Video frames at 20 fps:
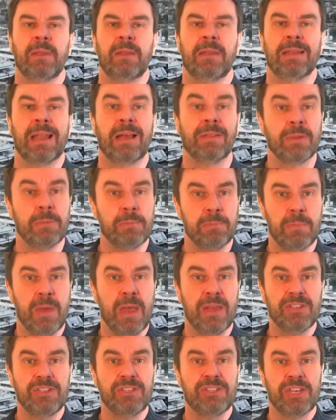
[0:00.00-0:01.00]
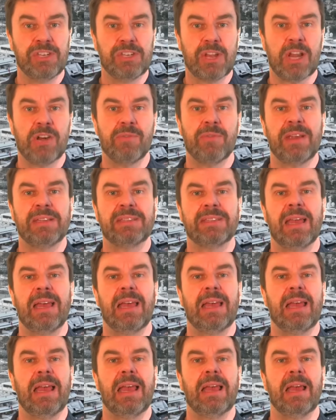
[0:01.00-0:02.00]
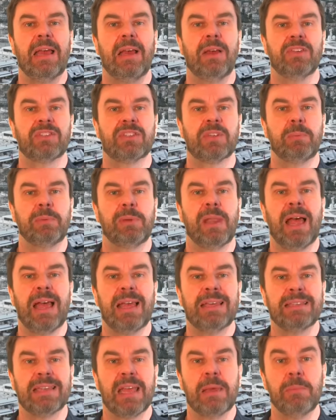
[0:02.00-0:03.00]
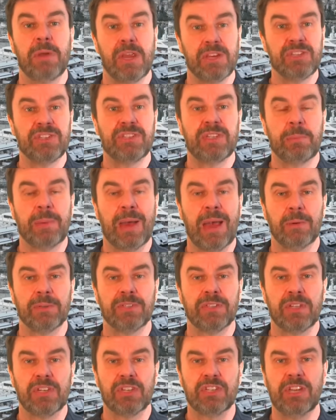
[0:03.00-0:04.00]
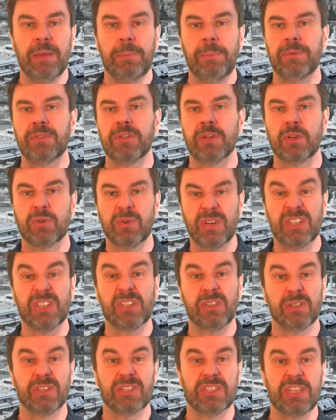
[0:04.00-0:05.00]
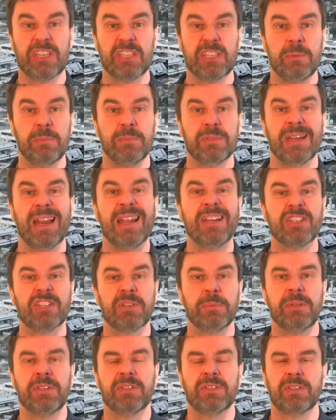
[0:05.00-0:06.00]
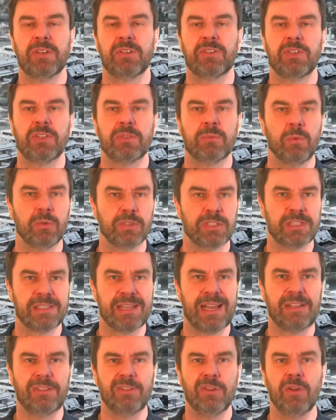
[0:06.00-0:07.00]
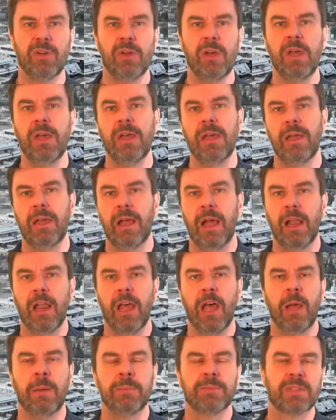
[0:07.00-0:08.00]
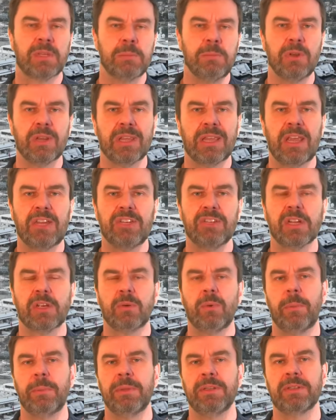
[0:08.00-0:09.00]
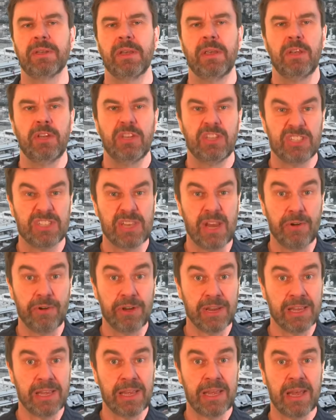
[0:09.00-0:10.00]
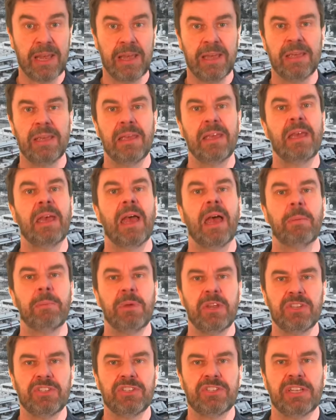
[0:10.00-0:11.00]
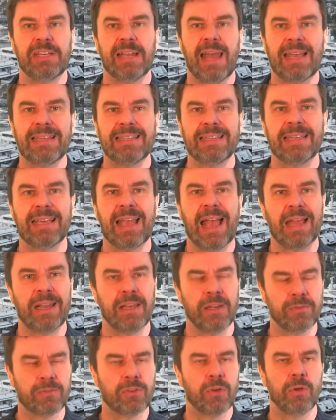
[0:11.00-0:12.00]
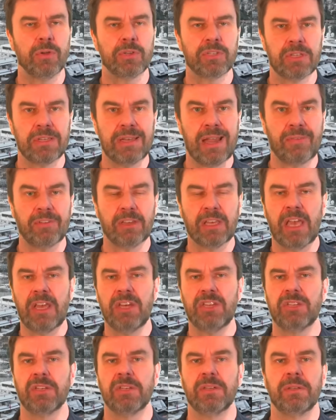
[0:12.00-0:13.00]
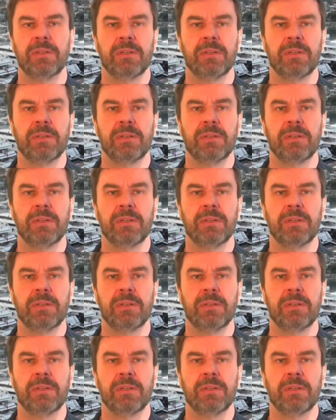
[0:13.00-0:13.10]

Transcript: Now, the emergency generator uh, supplies emergency power to the ship, to critical systems and instruments such as watertight door, alarms, communication equipment, steering gear, emergency lighting, and of course, navigation.